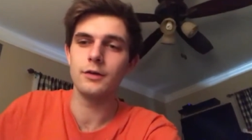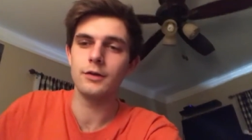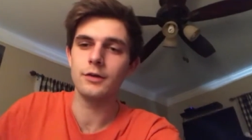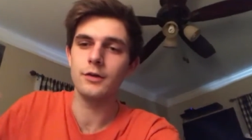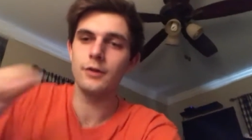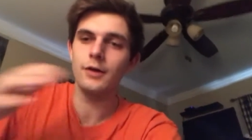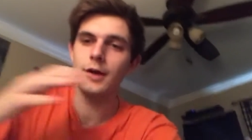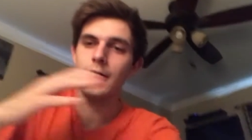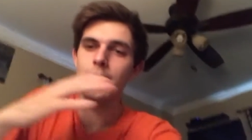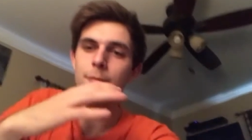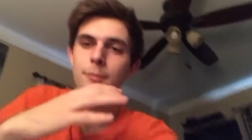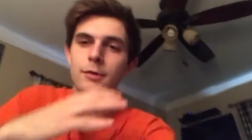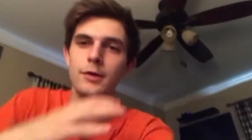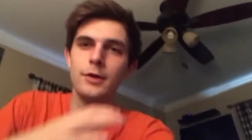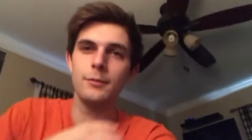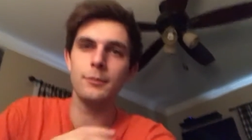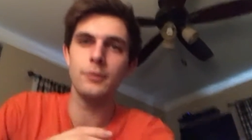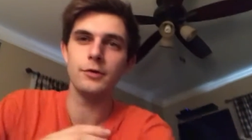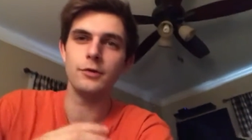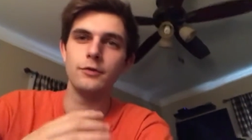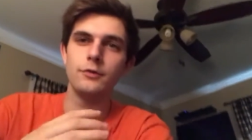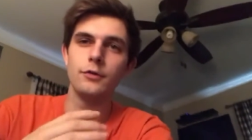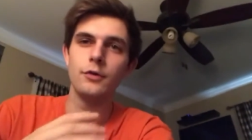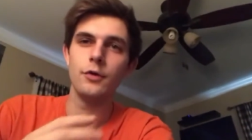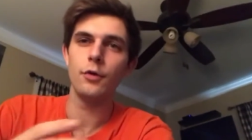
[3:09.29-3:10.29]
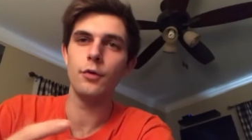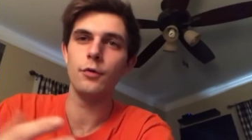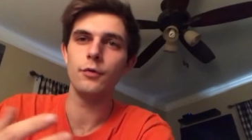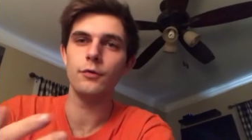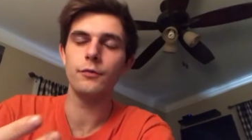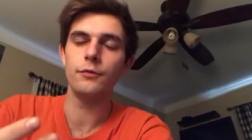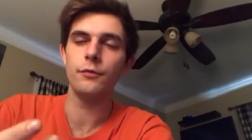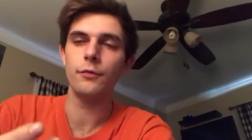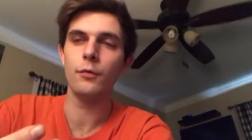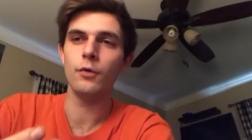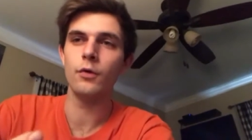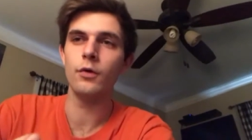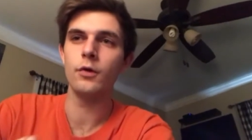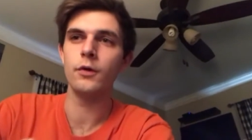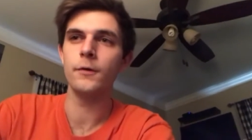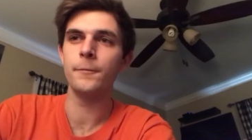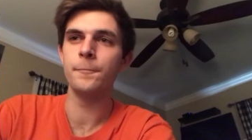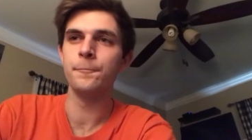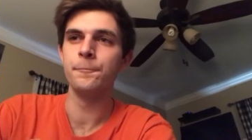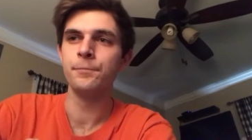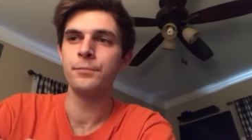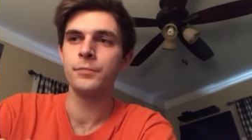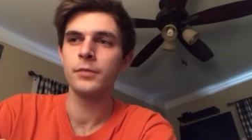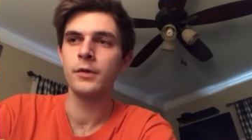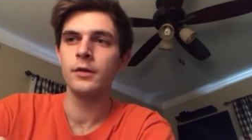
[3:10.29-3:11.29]
Cause Eminem is known for
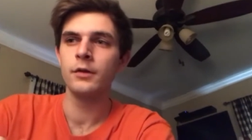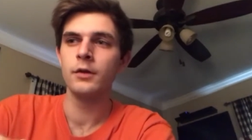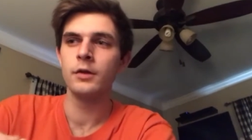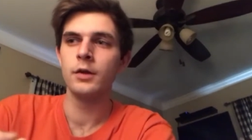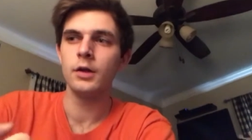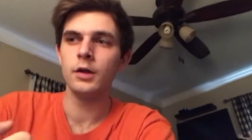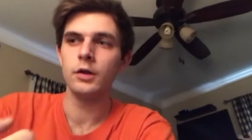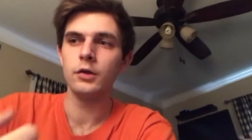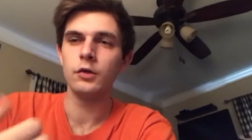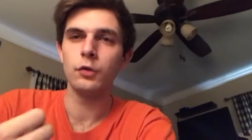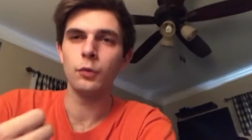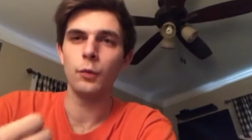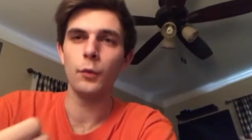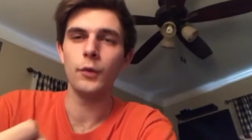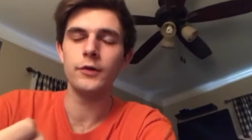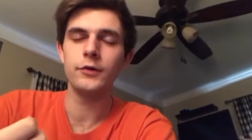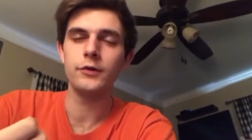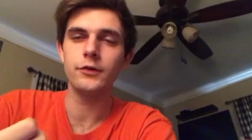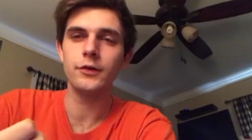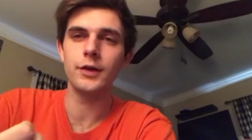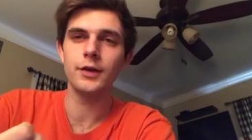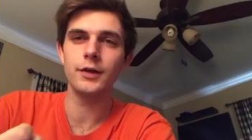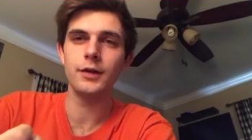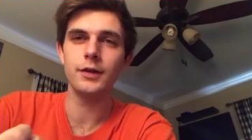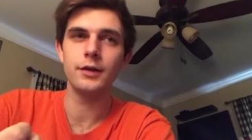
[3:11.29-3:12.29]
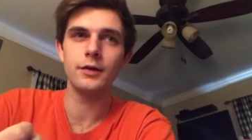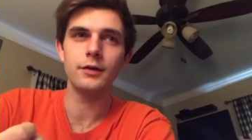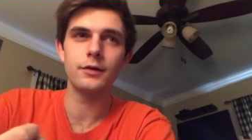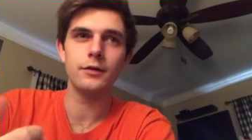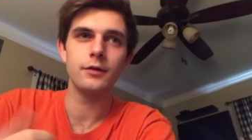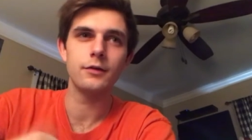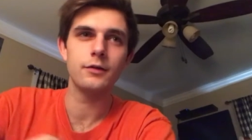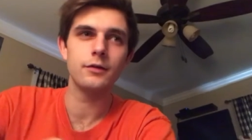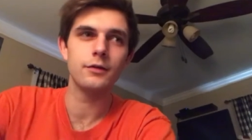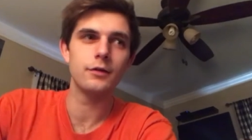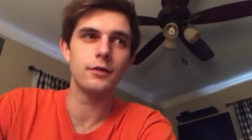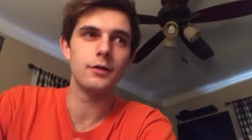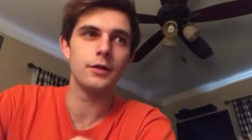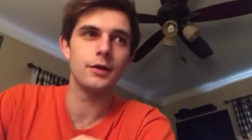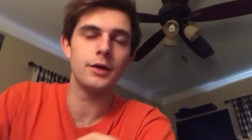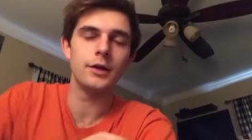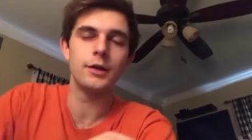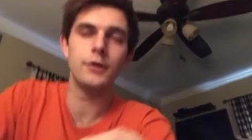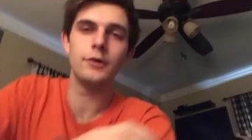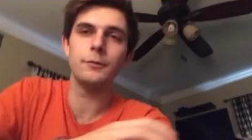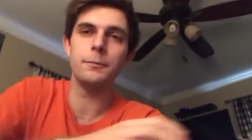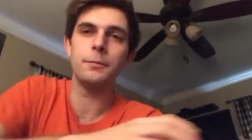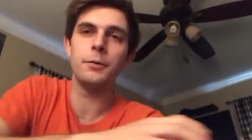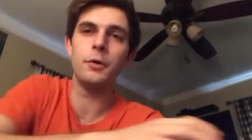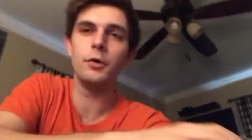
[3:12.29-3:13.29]
twisting
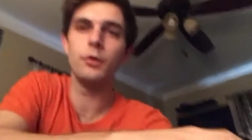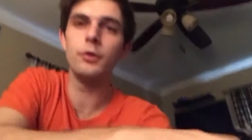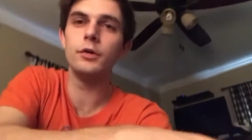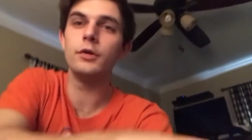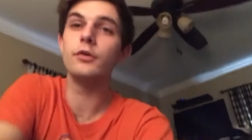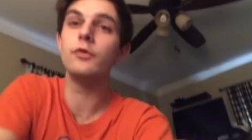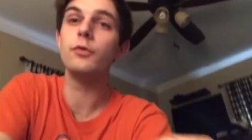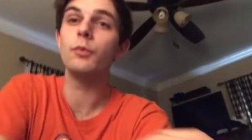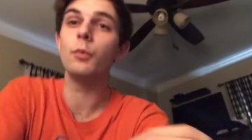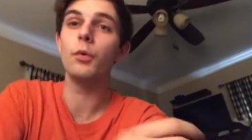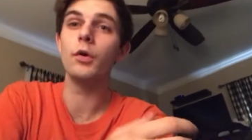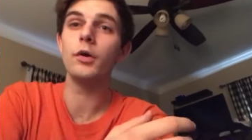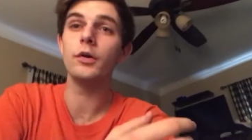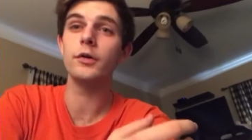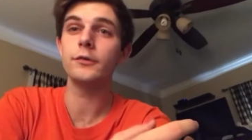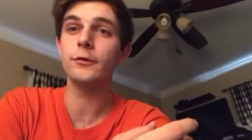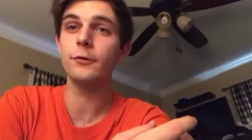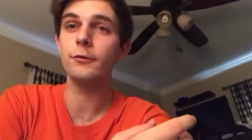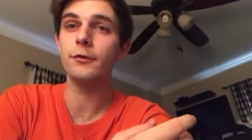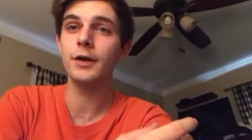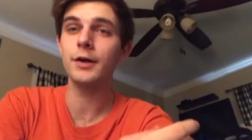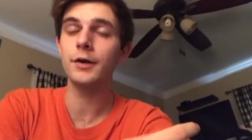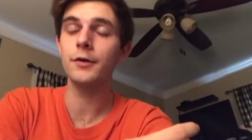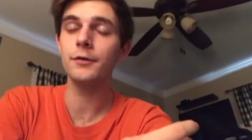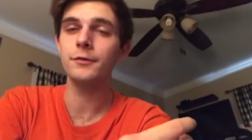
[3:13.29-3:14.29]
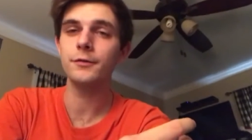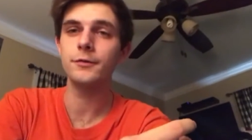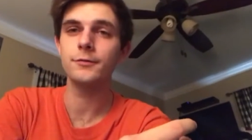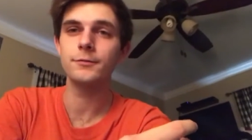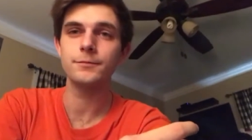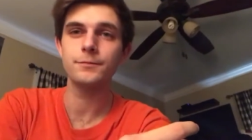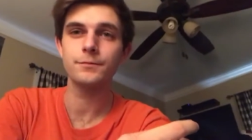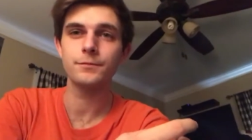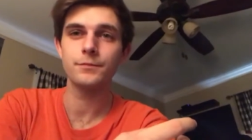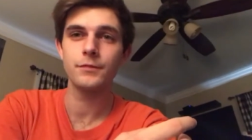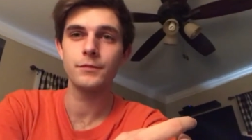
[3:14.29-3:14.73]
his opponent's words around,